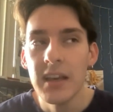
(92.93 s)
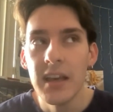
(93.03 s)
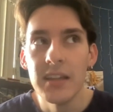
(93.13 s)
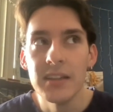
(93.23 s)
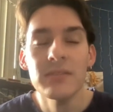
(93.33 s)

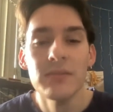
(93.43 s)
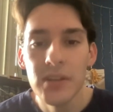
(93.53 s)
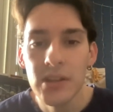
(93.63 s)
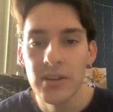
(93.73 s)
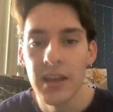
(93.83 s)
and in
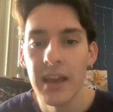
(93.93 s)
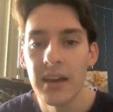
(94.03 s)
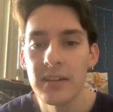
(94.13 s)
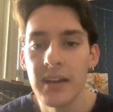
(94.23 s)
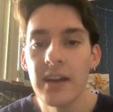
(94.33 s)
figuring
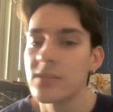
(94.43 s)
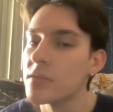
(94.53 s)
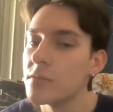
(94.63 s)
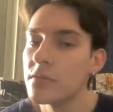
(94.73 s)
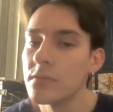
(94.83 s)
out
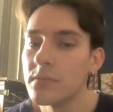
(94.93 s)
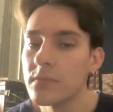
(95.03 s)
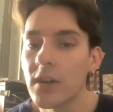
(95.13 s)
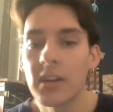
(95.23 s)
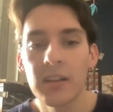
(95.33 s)
outdoor
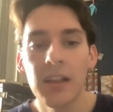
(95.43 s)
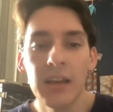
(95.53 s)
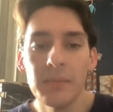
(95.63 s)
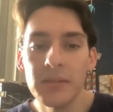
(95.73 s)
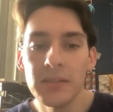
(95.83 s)
rock
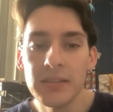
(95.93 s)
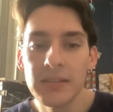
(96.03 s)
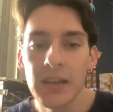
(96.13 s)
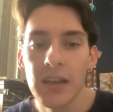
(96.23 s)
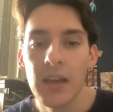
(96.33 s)

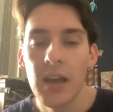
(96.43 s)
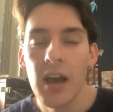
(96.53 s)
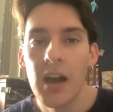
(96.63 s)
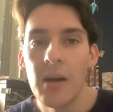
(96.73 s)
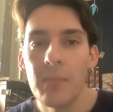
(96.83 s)
climbers
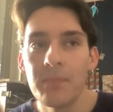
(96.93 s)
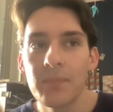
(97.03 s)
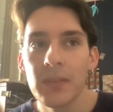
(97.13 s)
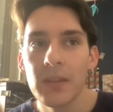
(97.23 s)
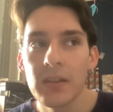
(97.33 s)
um,